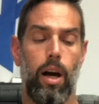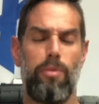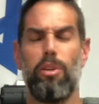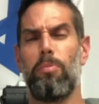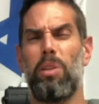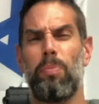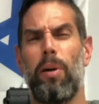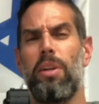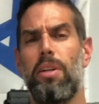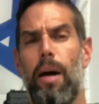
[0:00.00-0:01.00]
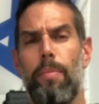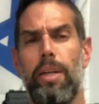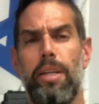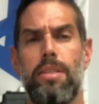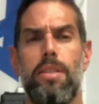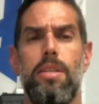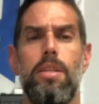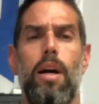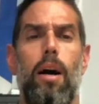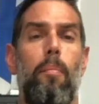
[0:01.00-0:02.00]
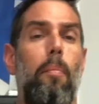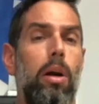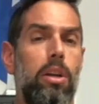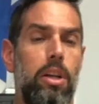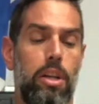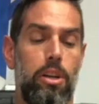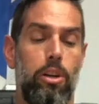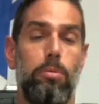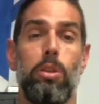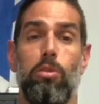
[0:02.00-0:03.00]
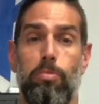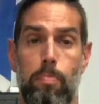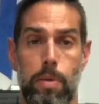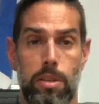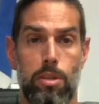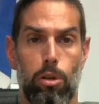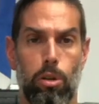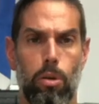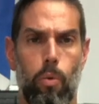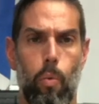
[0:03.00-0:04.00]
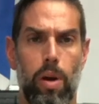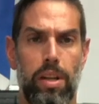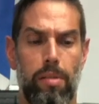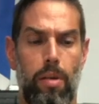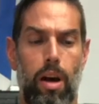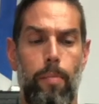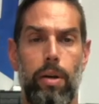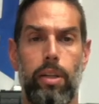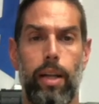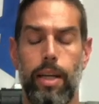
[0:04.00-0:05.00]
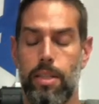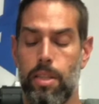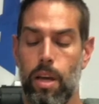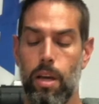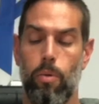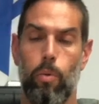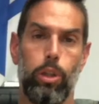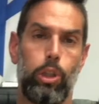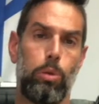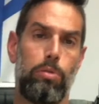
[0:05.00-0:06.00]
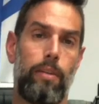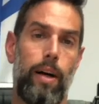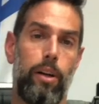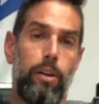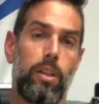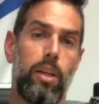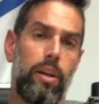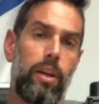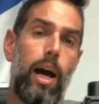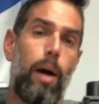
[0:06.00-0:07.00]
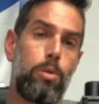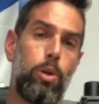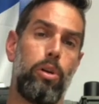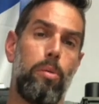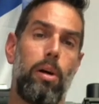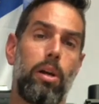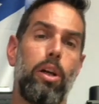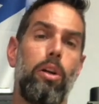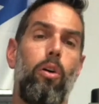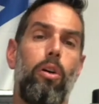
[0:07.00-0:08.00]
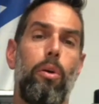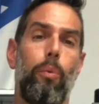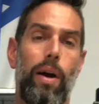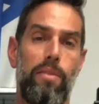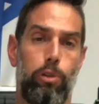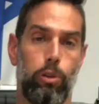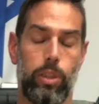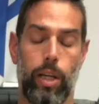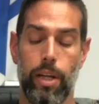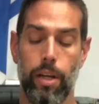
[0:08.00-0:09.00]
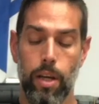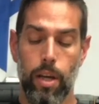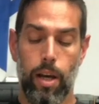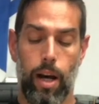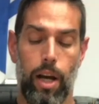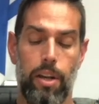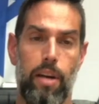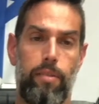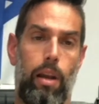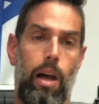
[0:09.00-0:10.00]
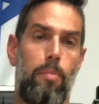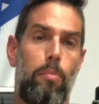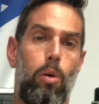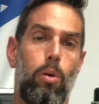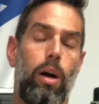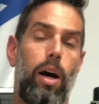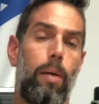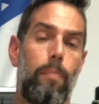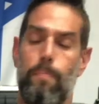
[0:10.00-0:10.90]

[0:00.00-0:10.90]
for the most part dominates the market in terms of pistol mounted lights, where Surefire kind of captured the market on the rifle side. They have a lot more